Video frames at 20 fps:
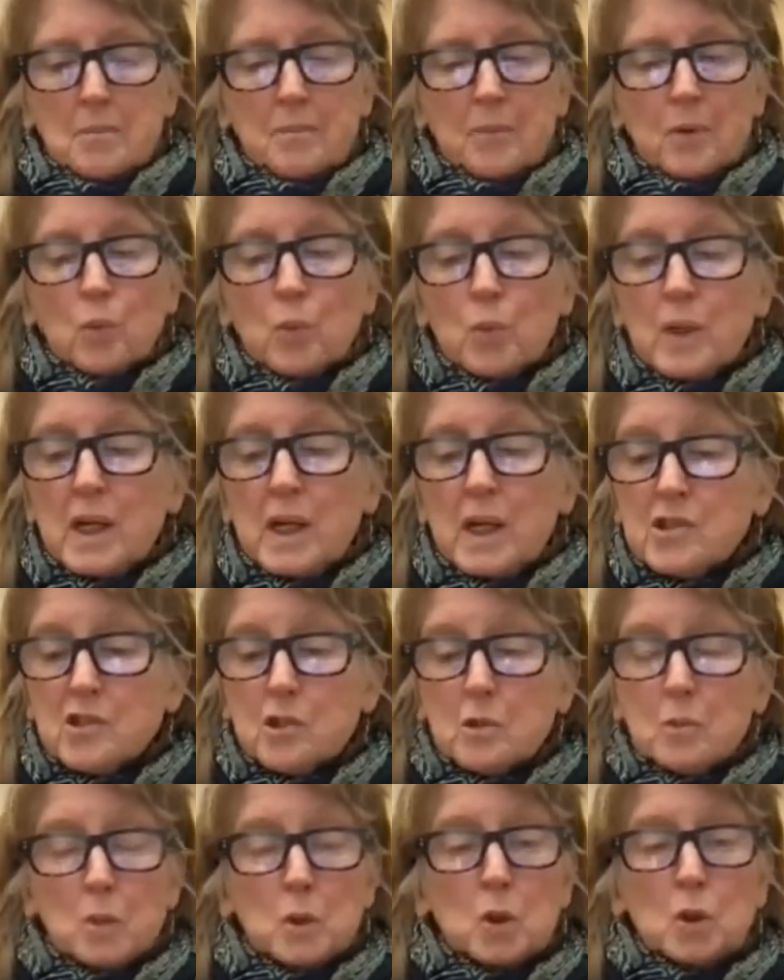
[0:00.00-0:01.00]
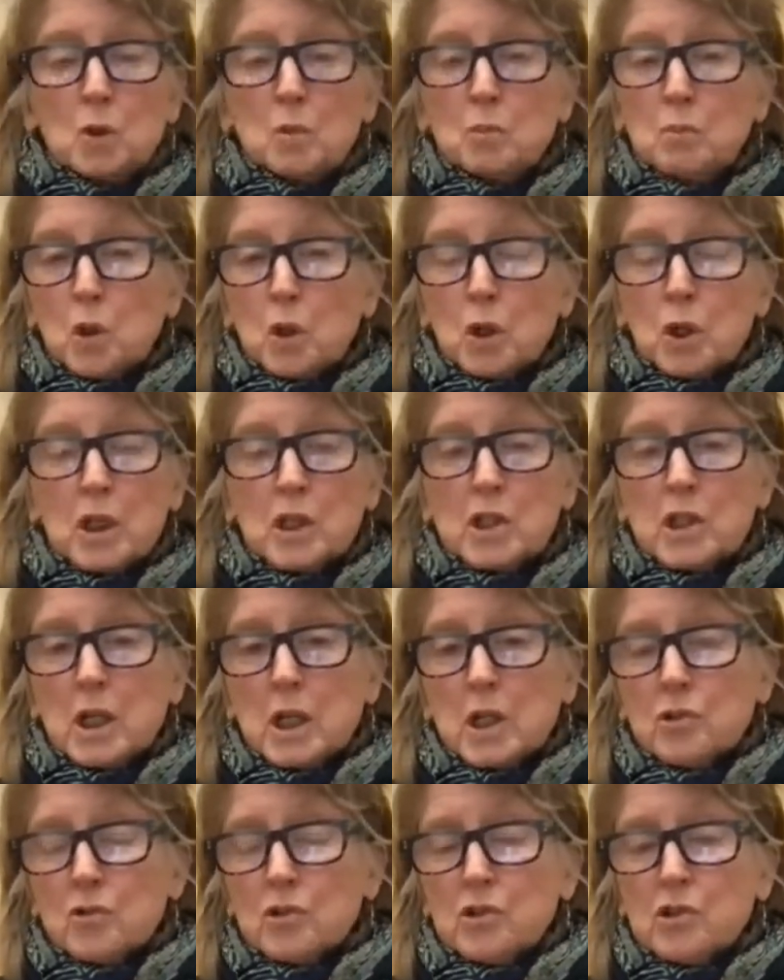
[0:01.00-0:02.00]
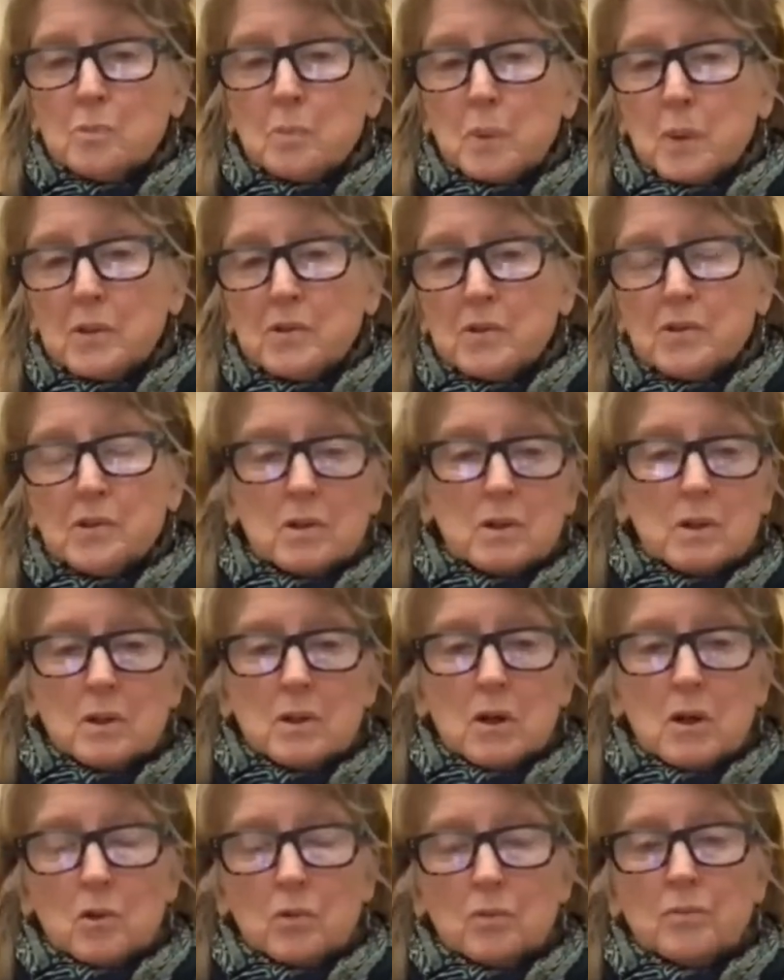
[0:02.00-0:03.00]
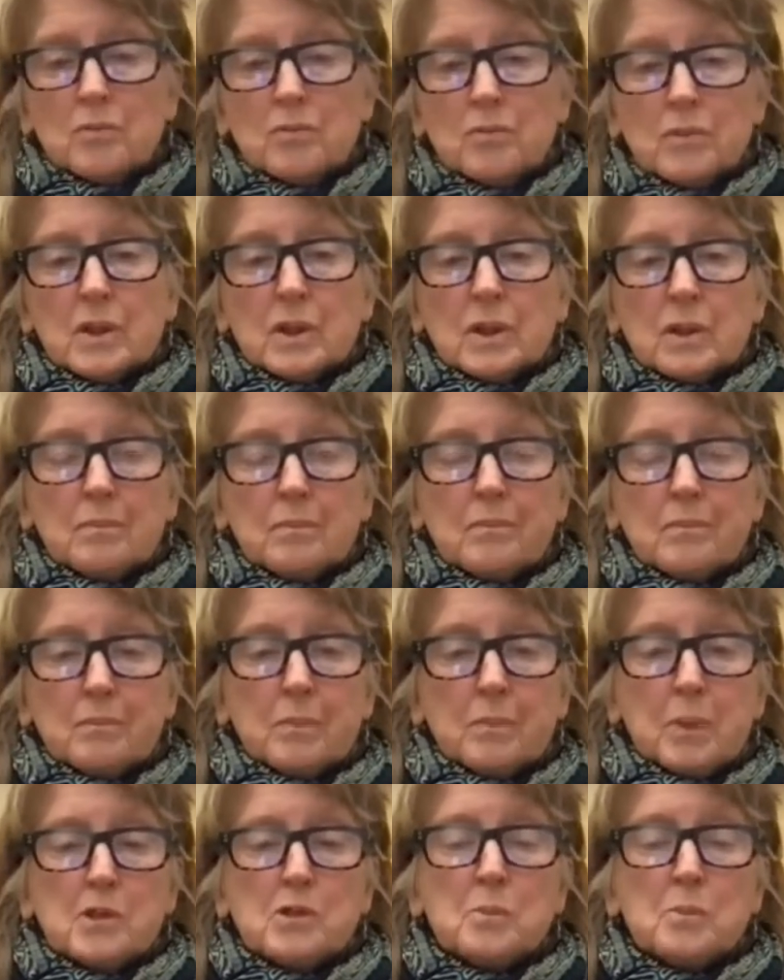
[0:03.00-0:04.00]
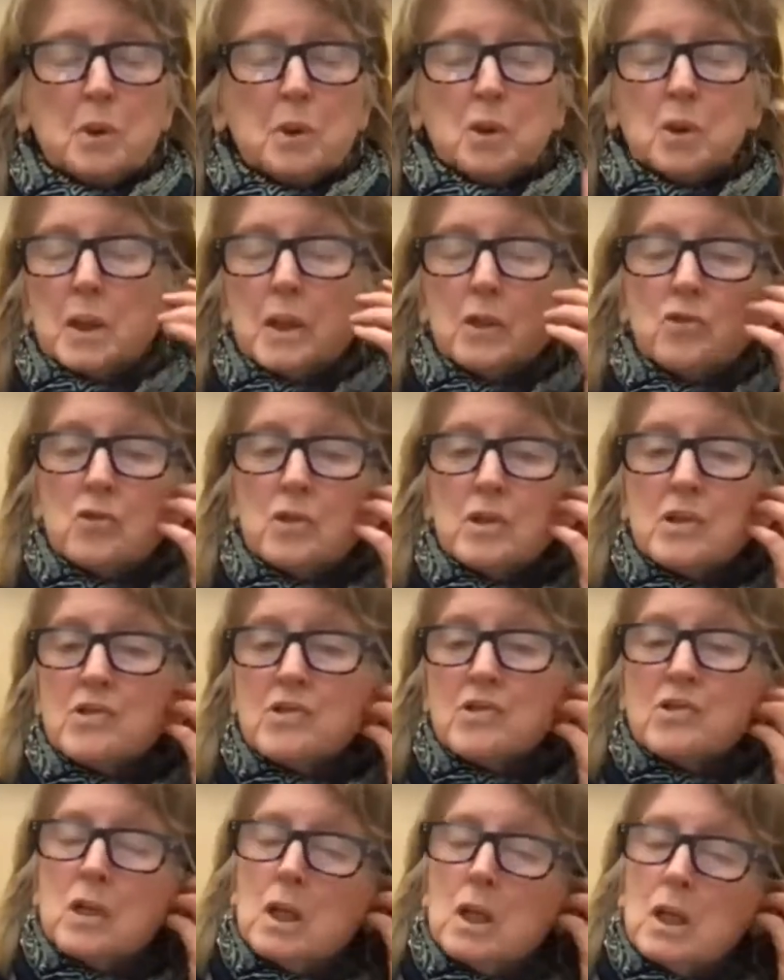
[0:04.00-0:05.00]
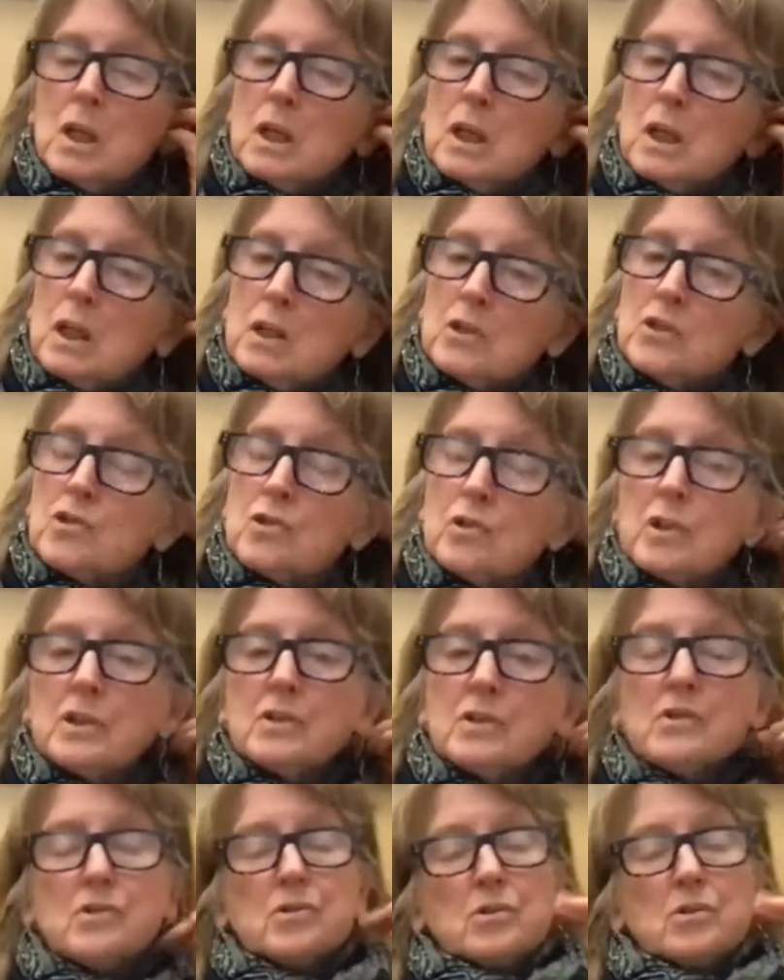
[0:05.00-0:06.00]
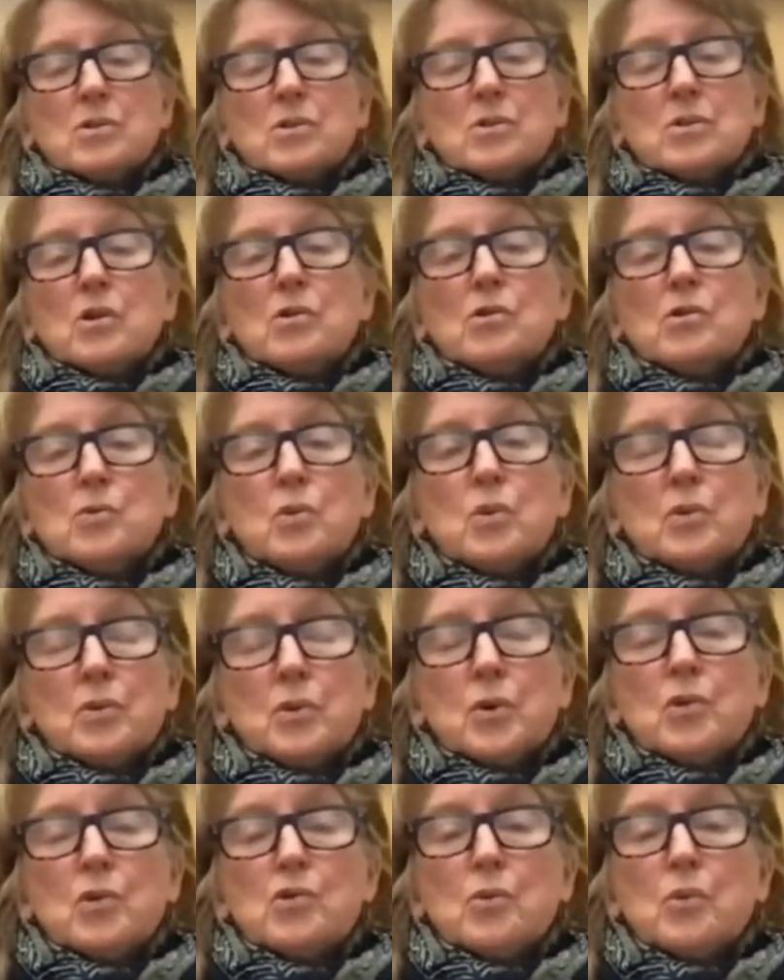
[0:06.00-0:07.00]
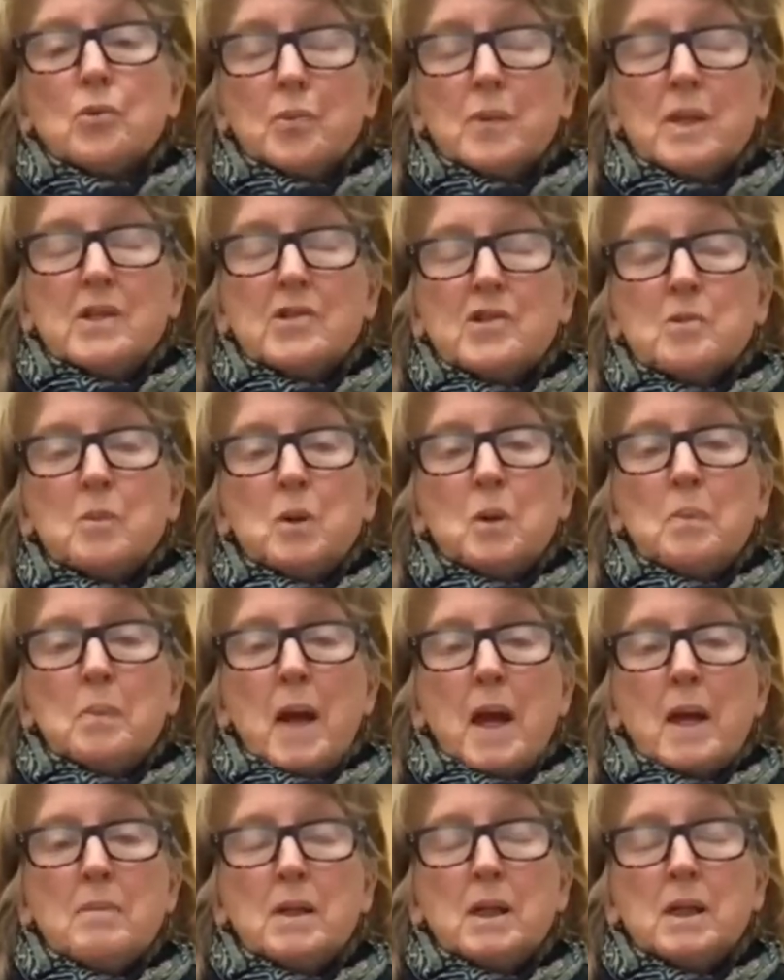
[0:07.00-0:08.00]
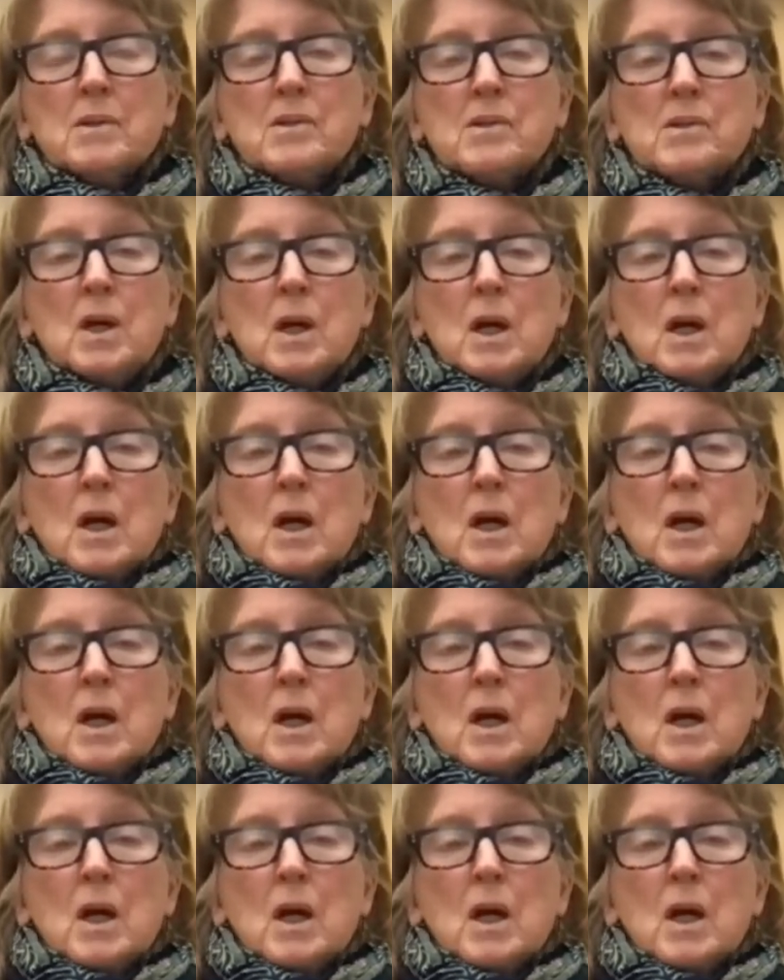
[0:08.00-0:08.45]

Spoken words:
reasonable mortgage interest, the principal interest, insurance, those were reasonable payments.